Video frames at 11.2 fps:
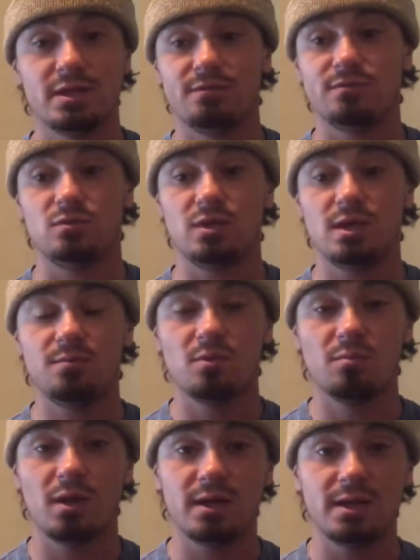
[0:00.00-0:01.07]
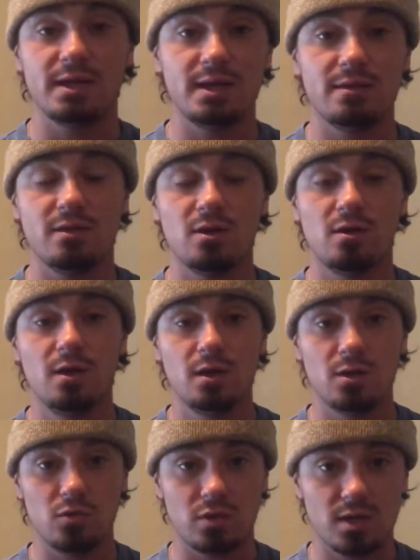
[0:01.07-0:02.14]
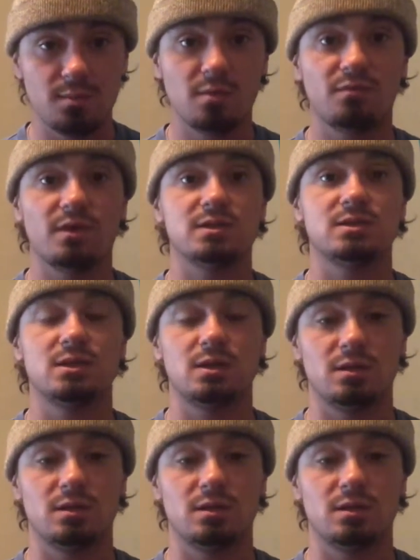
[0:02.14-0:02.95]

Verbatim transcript: And if you keep your money in there, you keep investing